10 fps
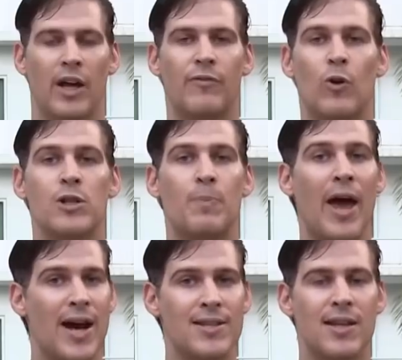and of course
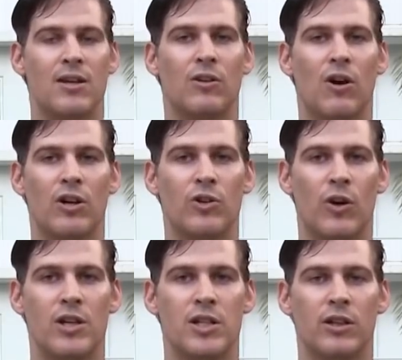pass that along
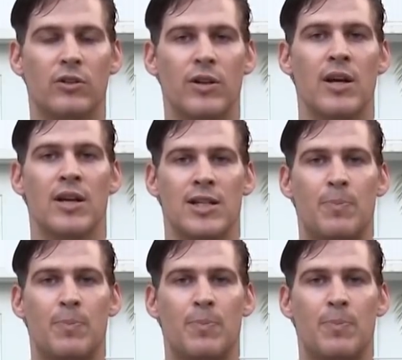to our children.